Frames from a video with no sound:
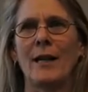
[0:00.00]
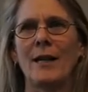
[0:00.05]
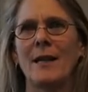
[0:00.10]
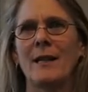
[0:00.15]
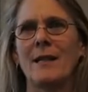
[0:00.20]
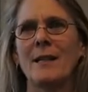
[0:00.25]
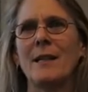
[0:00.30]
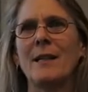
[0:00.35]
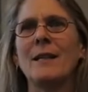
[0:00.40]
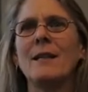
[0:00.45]
and
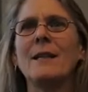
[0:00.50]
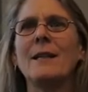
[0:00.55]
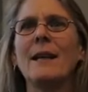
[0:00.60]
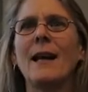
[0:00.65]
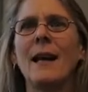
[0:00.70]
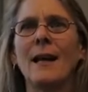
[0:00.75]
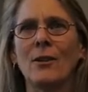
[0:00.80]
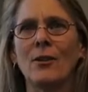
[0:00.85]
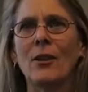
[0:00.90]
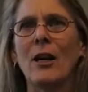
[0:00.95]
it didn't
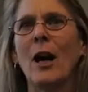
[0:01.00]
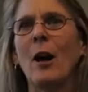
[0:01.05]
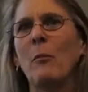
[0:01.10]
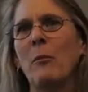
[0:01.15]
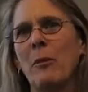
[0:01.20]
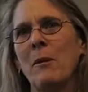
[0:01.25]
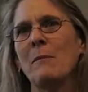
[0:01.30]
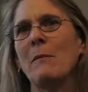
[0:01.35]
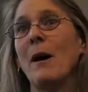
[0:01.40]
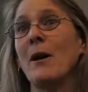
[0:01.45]
actually
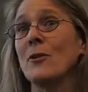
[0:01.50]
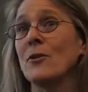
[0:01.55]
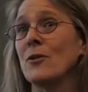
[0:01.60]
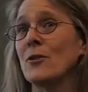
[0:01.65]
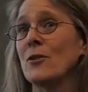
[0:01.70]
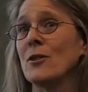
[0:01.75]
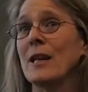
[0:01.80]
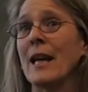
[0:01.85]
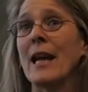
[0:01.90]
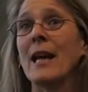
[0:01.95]
help them
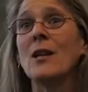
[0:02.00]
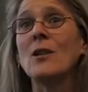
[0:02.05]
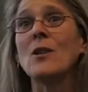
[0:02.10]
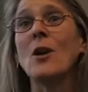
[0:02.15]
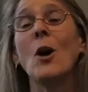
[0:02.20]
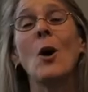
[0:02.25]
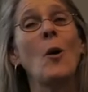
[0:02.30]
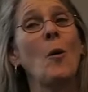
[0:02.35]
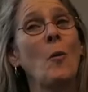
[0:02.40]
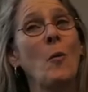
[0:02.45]

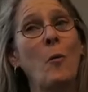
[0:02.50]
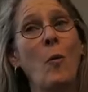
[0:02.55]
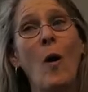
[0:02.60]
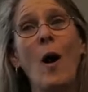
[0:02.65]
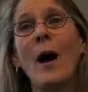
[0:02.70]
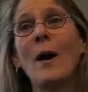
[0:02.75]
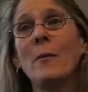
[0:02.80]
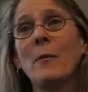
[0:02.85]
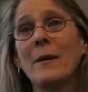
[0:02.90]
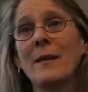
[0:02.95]
understand
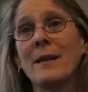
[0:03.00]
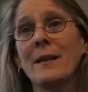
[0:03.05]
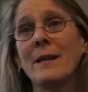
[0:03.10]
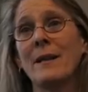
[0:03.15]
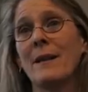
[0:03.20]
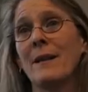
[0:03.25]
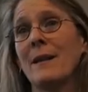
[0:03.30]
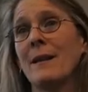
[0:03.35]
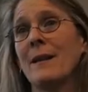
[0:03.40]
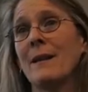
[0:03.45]
why we
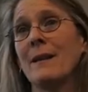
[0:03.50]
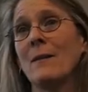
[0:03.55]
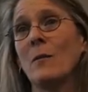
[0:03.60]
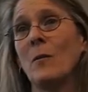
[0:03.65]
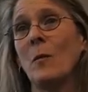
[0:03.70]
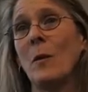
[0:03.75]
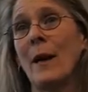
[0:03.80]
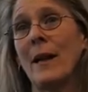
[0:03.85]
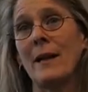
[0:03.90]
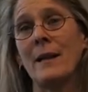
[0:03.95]
didn't think
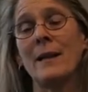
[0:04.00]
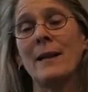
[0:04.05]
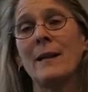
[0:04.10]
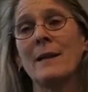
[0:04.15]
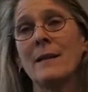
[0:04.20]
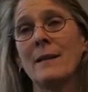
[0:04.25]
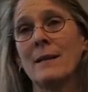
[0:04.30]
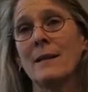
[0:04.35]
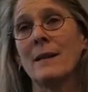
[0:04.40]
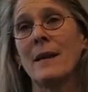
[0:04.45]
whaling
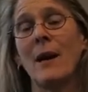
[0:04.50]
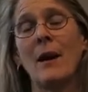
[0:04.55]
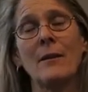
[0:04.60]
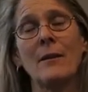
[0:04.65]
in